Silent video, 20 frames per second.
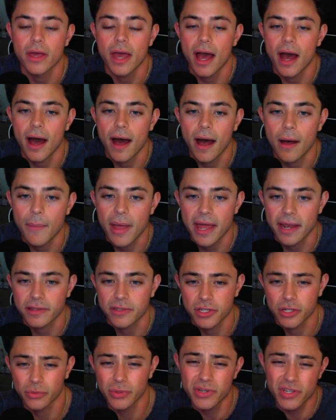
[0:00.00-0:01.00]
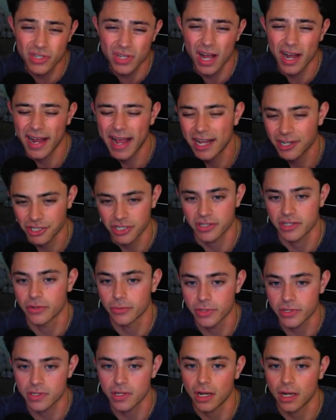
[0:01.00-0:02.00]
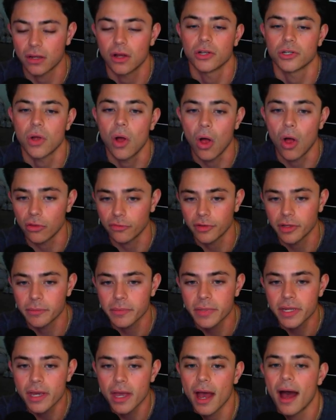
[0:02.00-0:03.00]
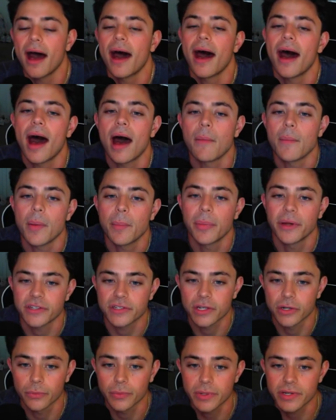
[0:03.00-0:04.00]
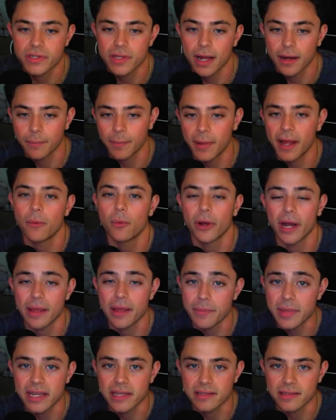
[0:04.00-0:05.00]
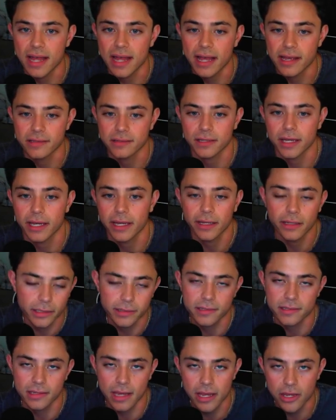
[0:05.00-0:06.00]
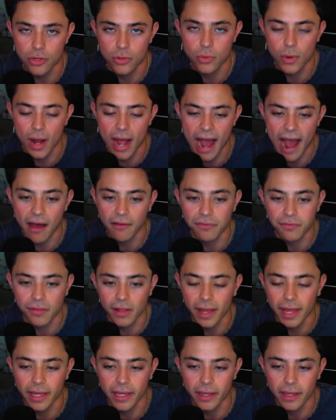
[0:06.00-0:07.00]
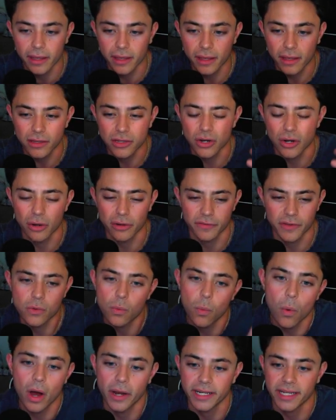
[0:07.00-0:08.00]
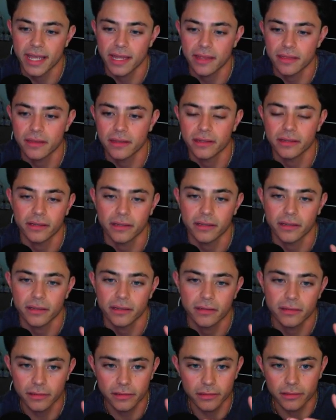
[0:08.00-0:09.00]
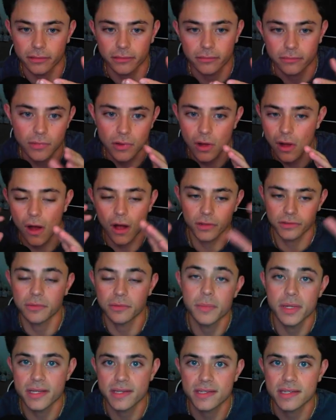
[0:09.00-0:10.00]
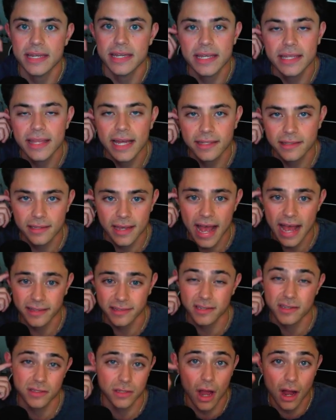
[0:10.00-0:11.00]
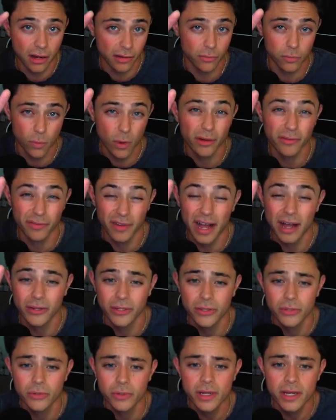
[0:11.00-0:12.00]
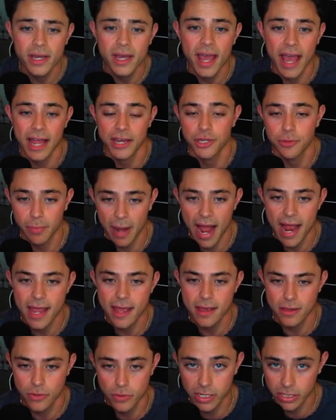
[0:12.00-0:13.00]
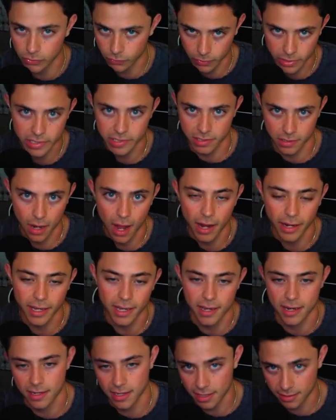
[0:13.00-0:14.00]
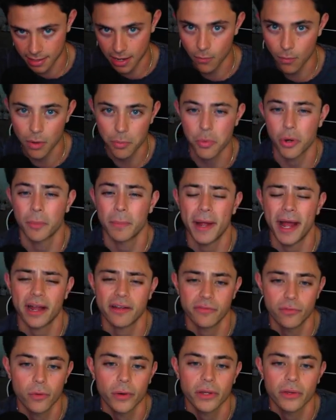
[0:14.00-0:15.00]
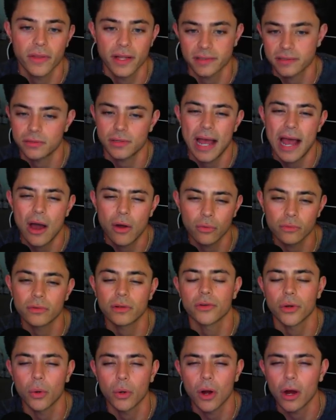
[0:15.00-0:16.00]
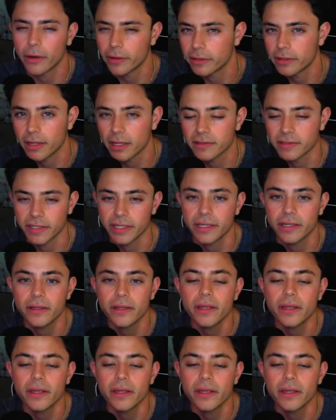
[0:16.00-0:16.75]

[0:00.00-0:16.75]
Um, and it's going to restock, actually, it's going to restock all, all of them. Um, but it's going to restock by what I mean is that is like, let's say you have like, you know, if you want to get the the ultimate seed that has a stock of one value and you buy it, you can restock it and get that one more back for you. That's how Grow A Garden does it.